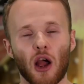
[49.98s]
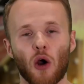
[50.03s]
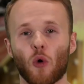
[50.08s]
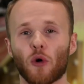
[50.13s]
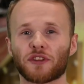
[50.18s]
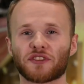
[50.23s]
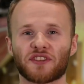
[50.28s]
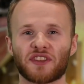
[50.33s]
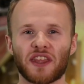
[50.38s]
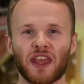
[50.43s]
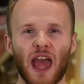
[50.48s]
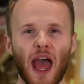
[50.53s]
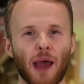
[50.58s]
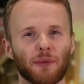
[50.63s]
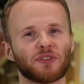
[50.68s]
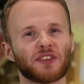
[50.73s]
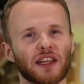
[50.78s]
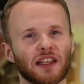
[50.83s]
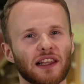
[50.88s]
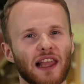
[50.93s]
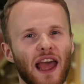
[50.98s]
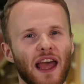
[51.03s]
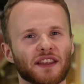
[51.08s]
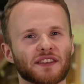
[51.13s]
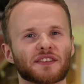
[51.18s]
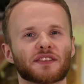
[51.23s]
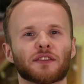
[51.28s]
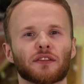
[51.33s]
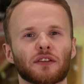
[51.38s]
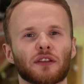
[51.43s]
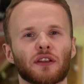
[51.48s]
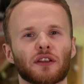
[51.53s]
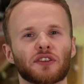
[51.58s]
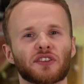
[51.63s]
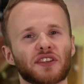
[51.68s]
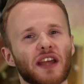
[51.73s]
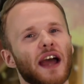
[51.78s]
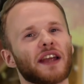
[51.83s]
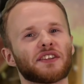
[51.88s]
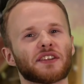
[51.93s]
Once the update lands,
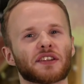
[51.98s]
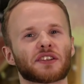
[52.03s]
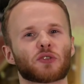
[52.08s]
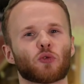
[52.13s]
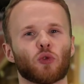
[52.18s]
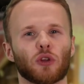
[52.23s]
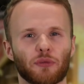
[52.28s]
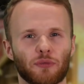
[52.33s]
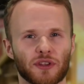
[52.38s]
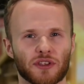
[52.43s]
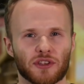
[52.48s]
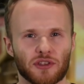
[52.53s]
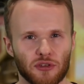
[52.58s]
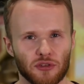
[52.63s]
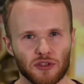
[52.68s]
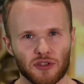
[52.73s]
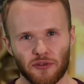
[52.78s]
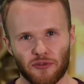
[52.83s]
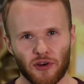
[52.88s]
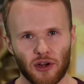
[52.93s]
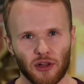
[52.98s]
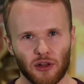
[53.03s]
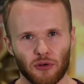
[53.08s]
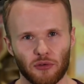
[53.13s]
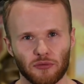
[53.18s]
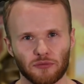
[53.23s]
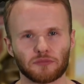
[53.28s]
Titans will be soon to follow.